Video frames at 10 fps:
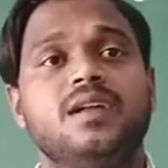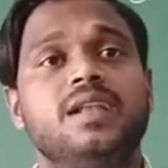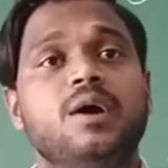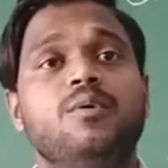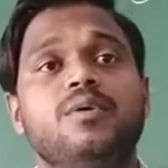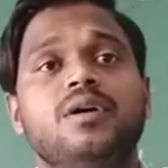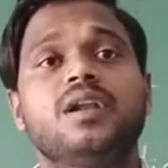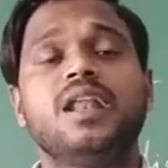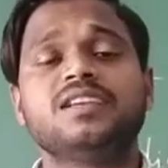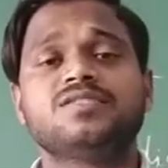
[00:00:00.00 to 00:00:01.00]
Now
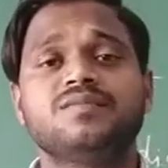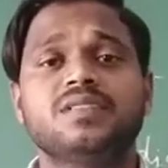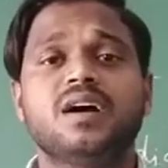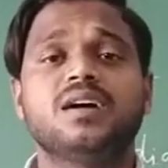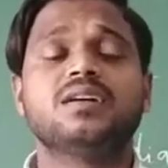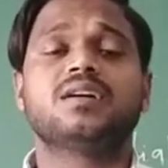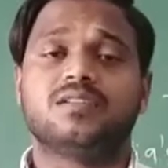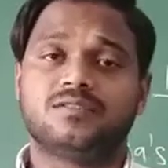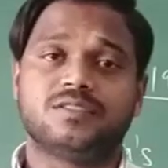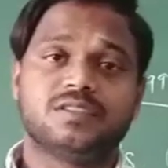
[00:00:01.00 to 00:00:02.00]
relation with the other
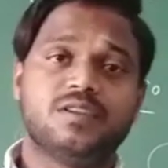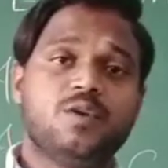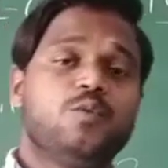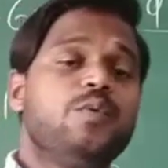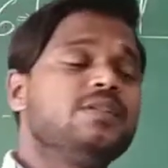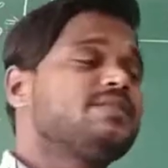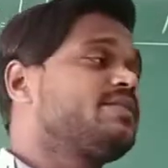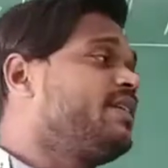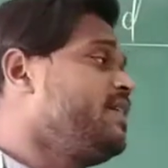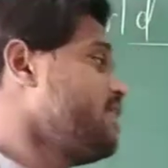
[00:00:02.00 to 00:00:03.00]
countries, we'll
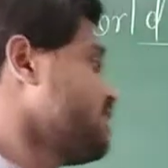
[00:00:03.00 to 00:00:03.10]
study